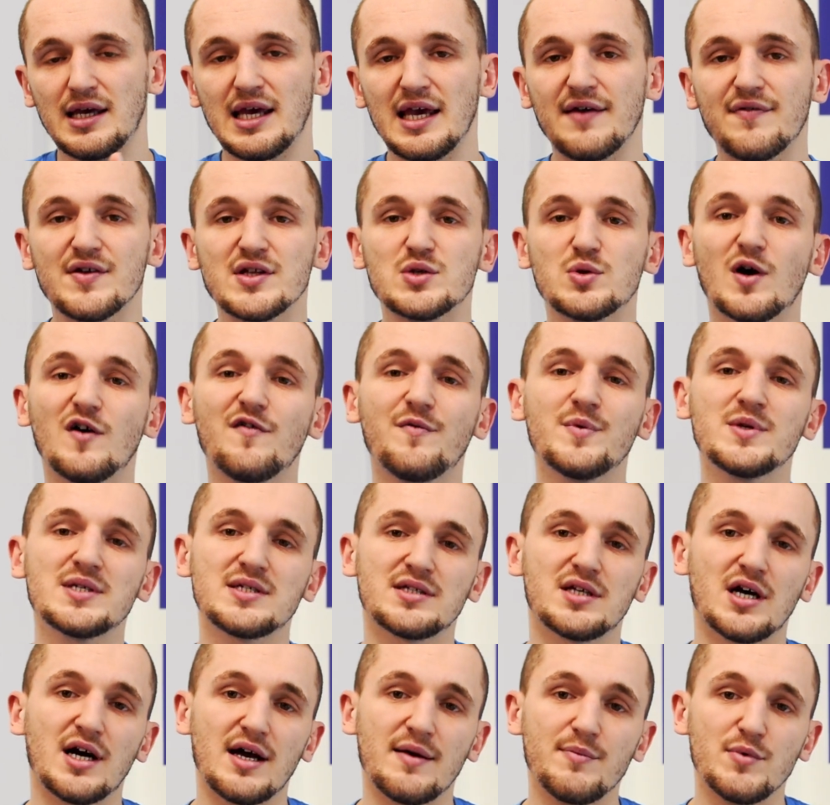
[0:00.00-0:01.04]
If in 12 months'
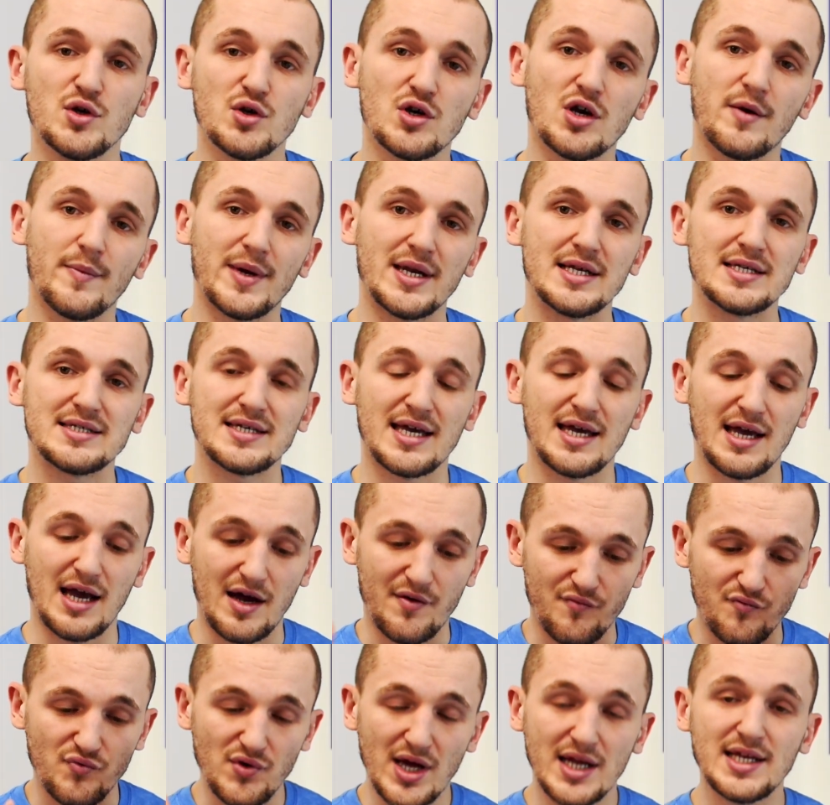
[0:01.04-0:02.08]
time you come in and say,
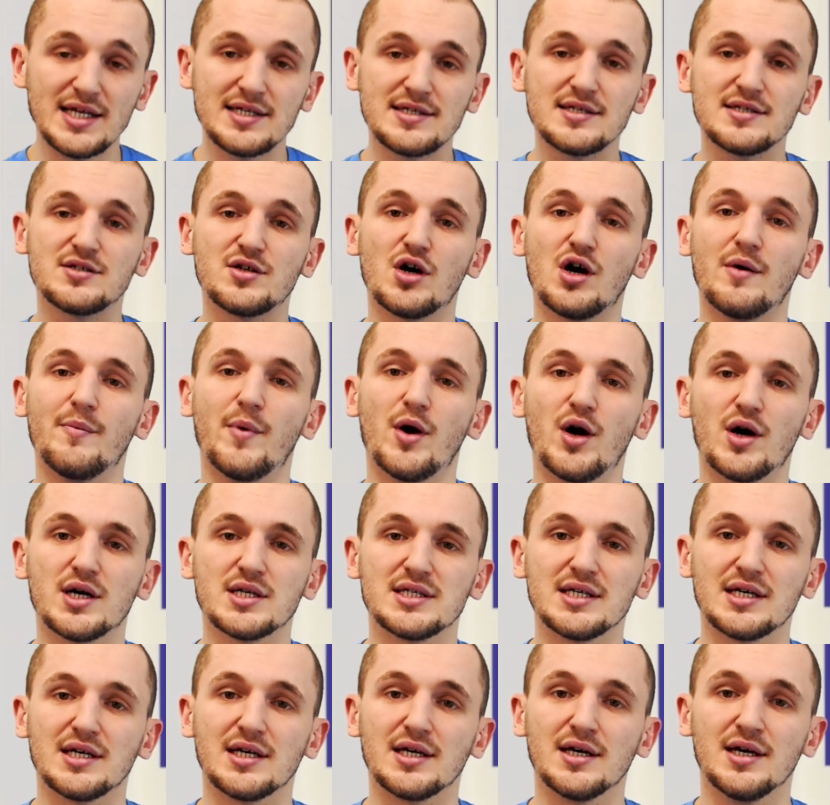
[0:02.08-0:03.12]
I'm ready to start
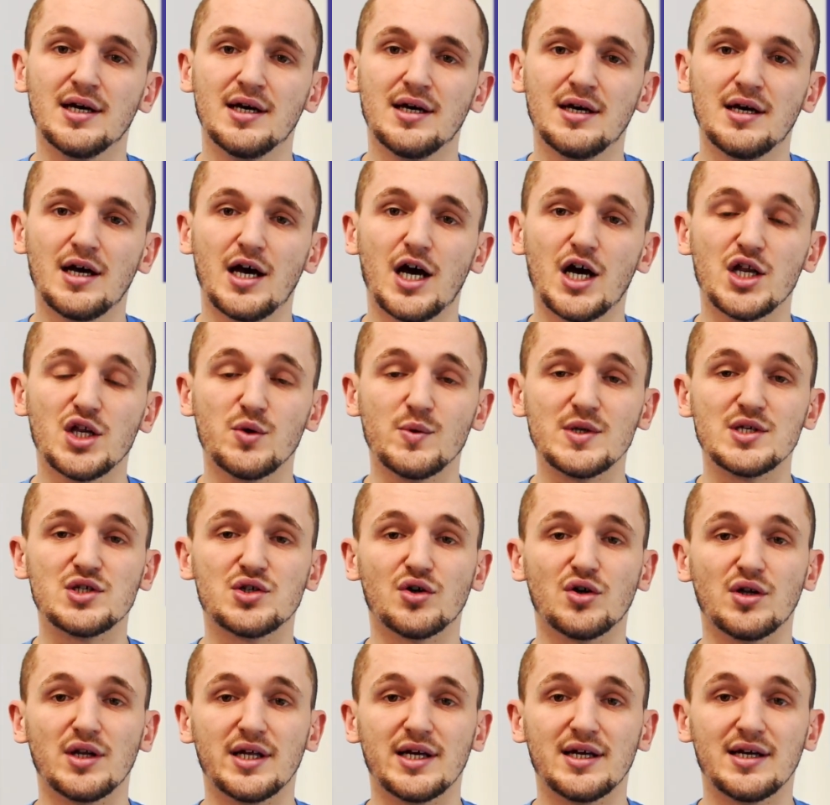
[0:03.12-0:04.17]
marketing, and you
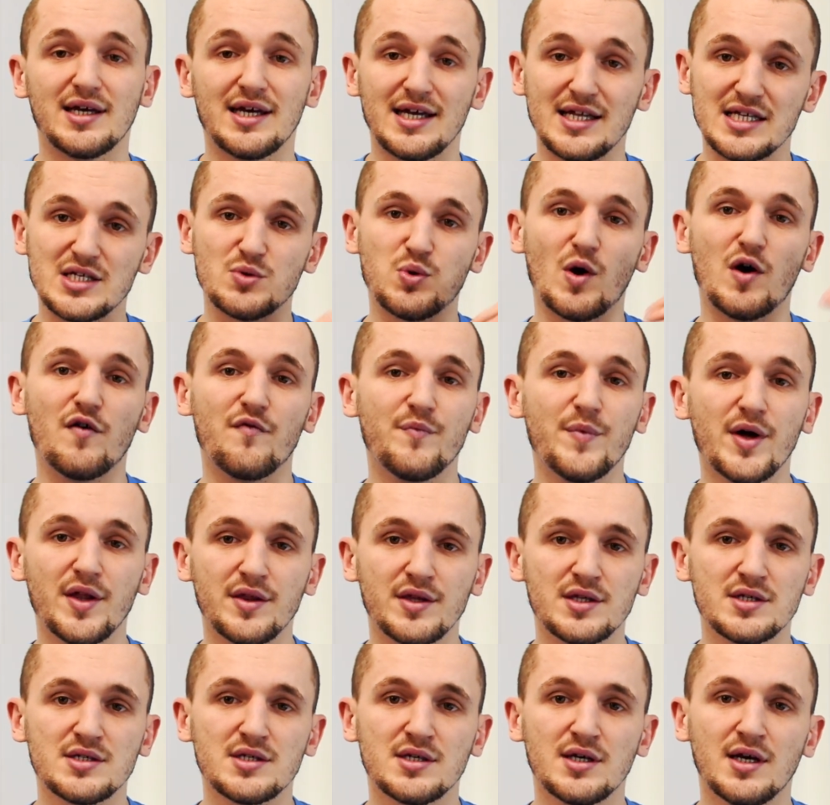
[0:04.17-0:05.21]
install it in 12
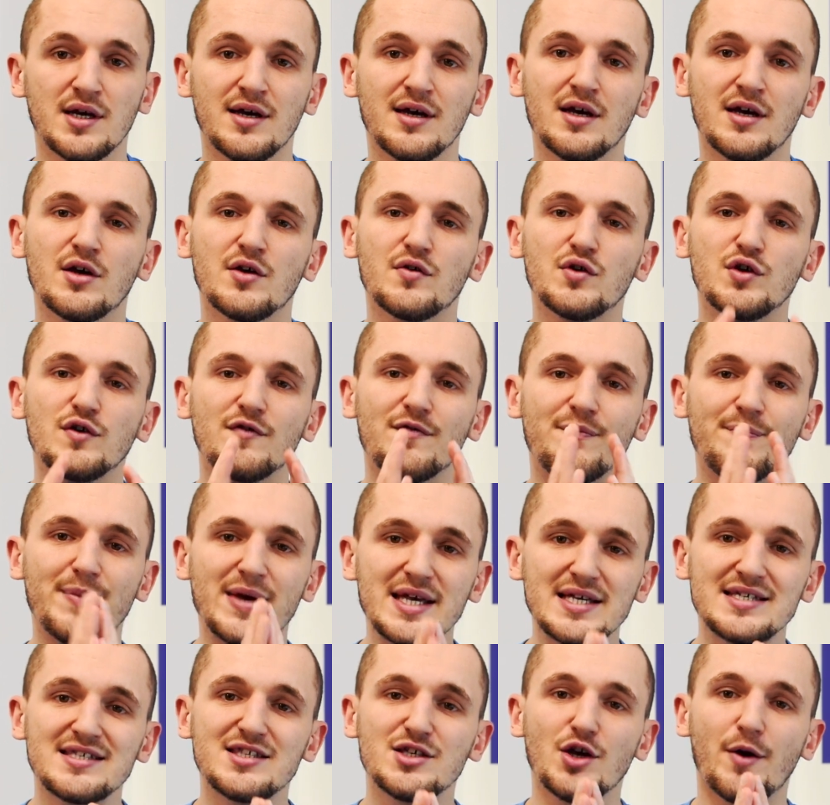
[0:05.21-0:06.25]
months, you've
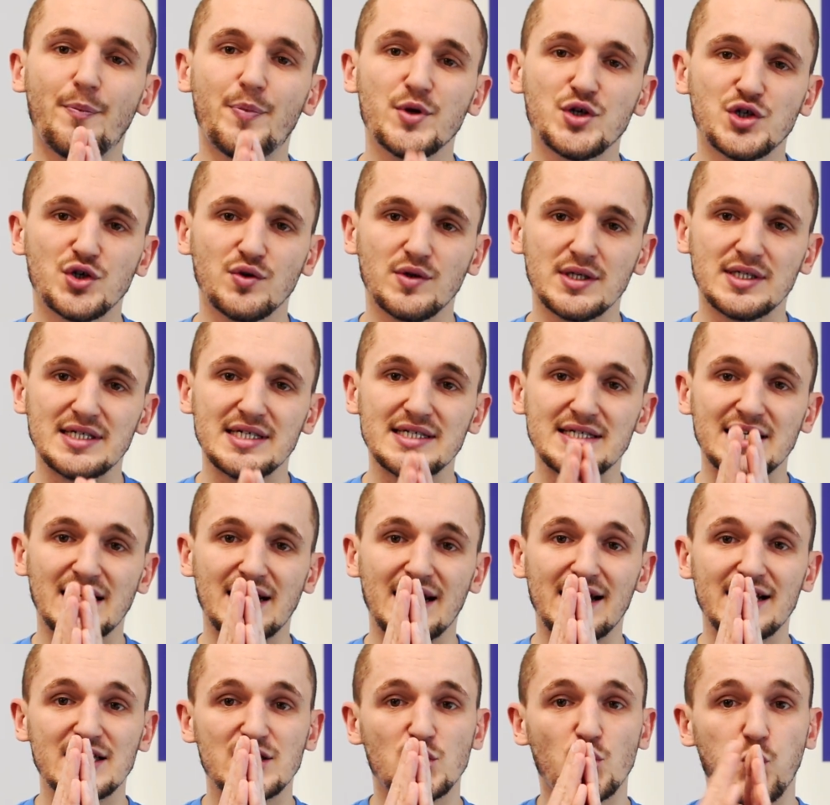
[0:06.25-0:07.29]
missed the opportunity to
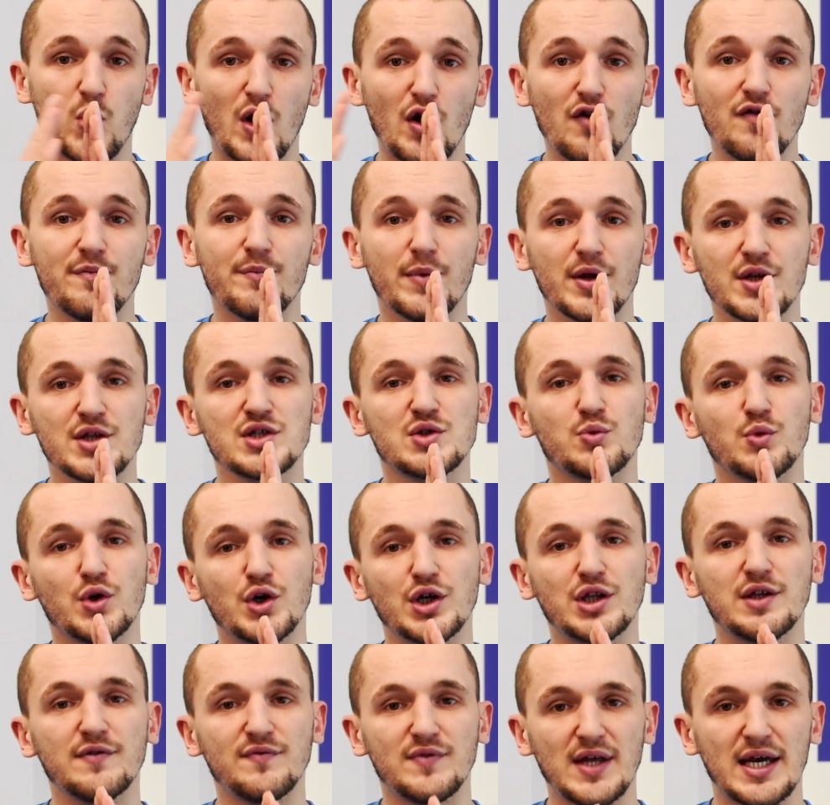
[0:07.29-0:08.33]
collect 12 months'
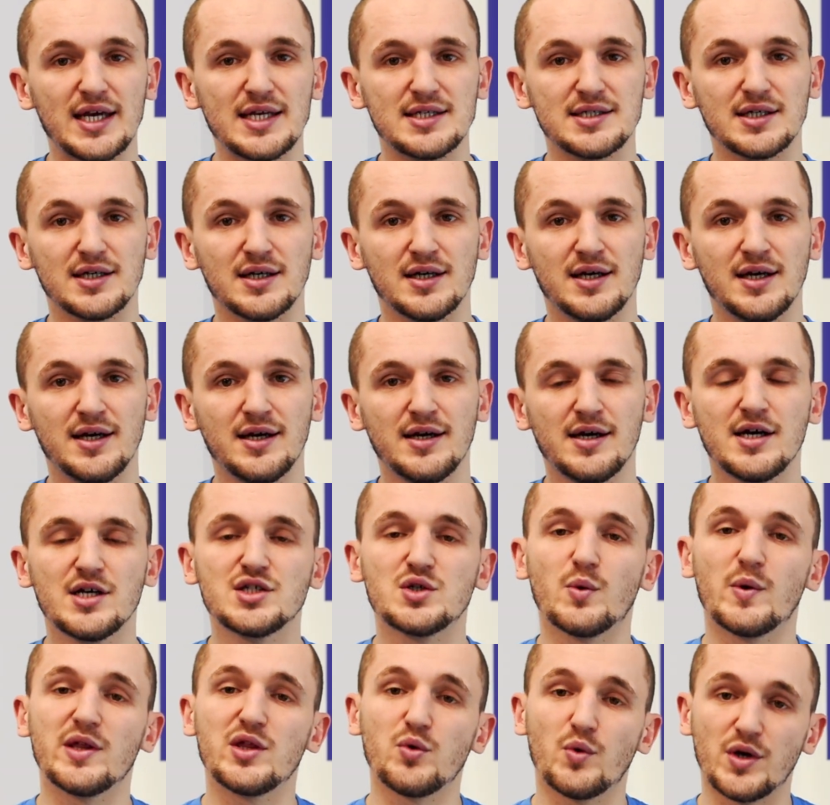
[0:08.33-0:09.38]
worth of data.
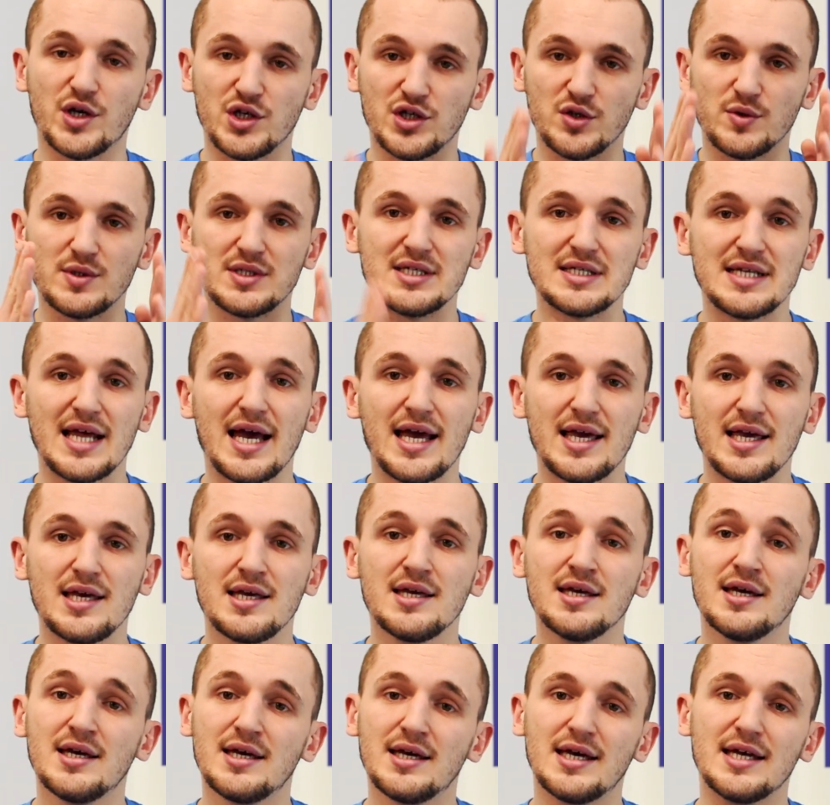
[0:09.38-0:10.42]
So whether you want to do it
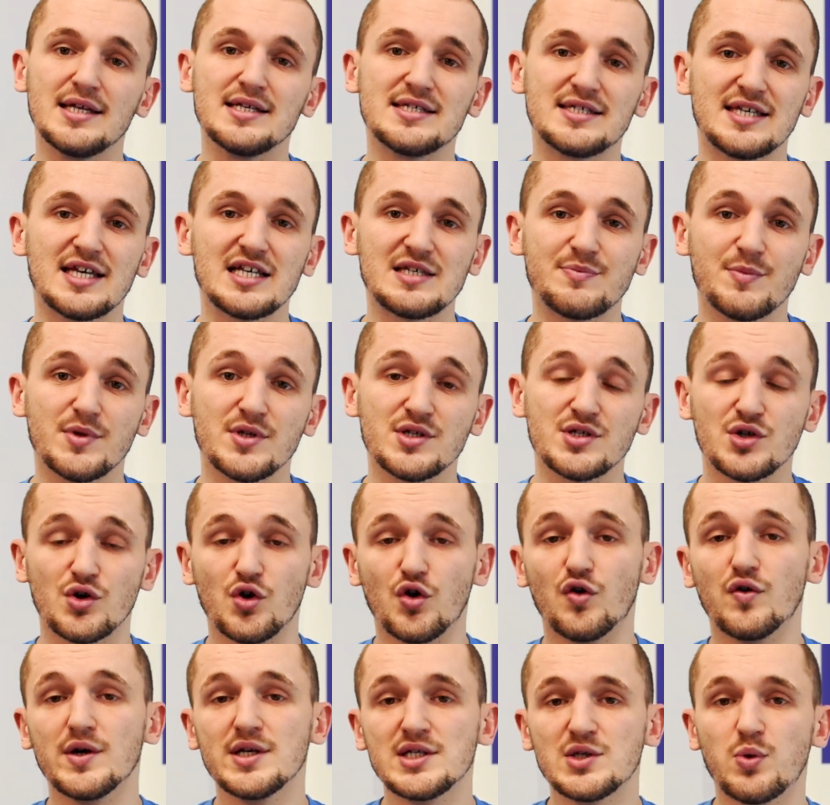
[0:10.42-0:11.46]
today, in 6 months,
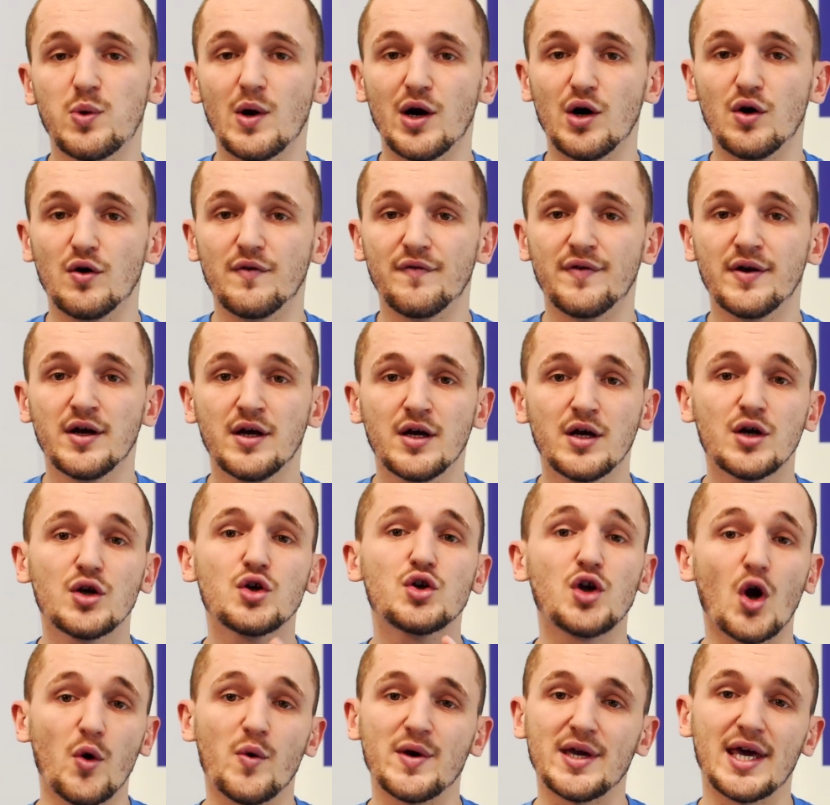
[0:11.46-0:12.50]
or in 12,
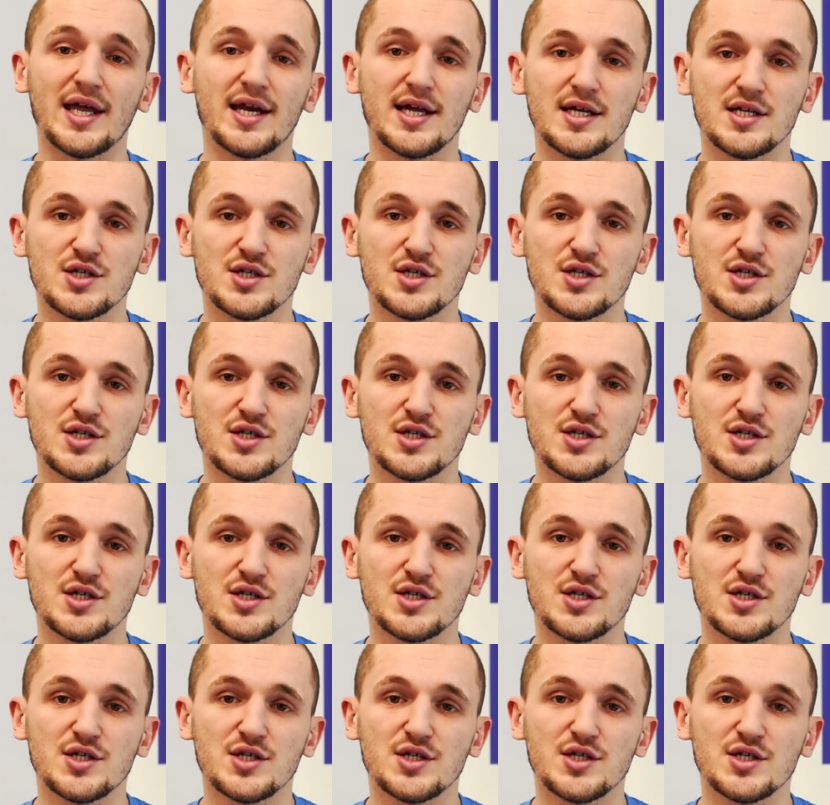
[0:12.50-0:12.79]
go and get it